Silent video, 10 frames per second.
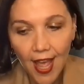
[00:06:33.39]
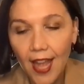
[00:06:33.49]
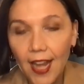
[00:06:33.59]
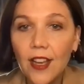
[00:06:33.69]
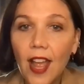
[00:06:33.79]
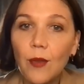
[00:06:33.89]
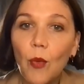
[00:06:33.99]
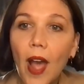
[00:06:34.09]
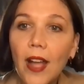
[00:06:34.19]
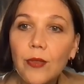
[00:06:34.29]

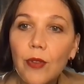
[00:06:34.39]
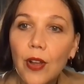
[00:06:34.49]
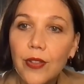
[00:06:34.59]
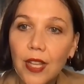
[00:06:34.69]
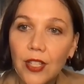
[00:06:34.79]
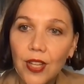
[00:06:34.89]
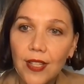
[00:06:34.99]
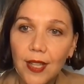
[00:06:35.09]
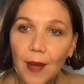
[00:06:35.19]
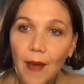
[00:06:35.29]
And Wild Rose had
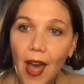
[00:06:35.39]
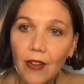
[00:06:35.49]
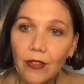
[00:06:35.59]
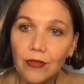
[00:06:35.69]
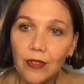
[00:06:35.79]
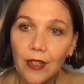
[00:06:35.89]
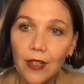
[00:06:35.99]
just come out